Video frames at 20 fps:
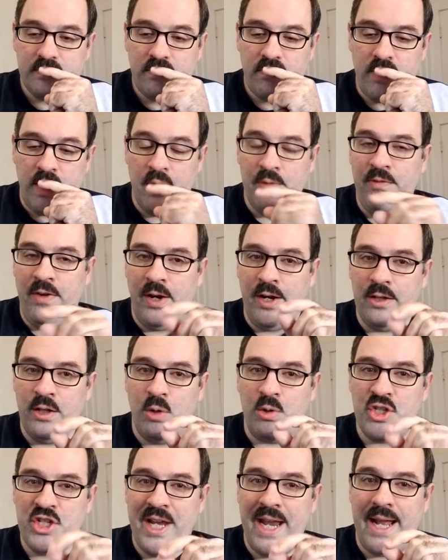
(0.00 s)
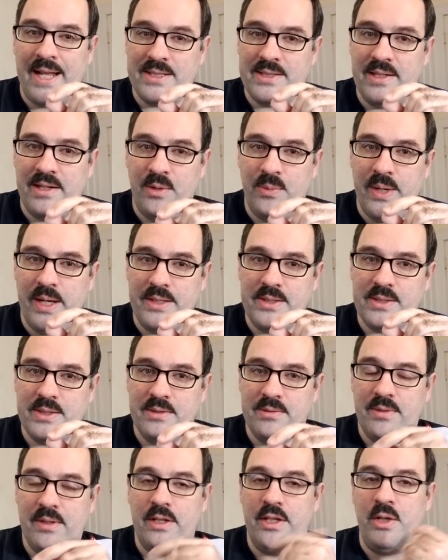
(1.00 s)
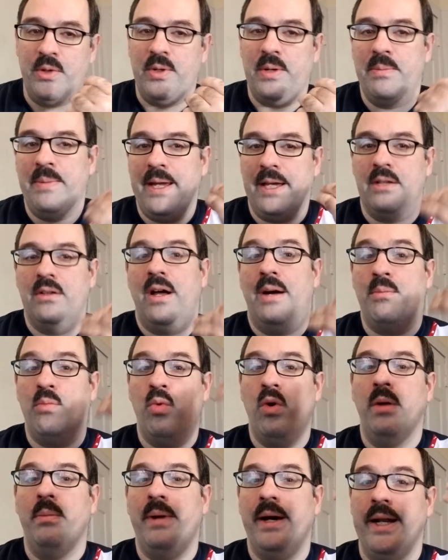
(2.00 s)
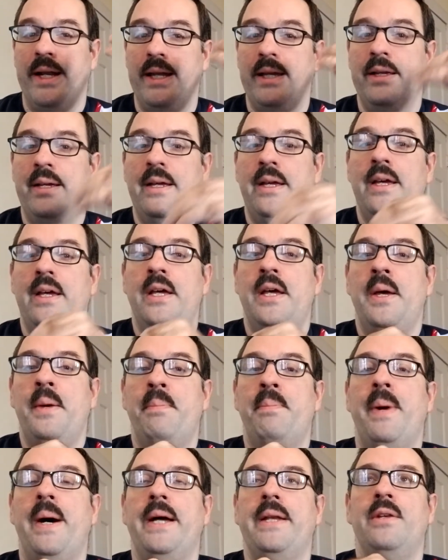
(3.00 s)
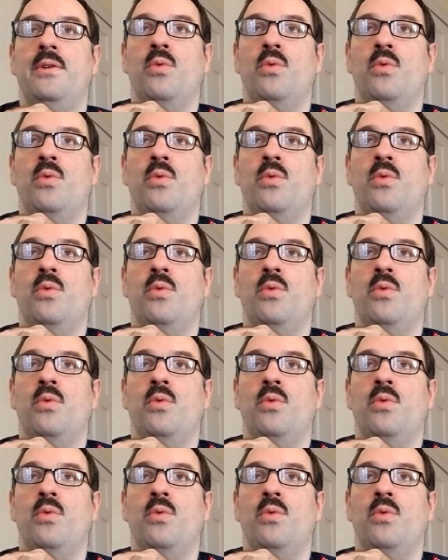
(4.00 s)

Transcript: a very low chance anyways. You can make a lot more money, but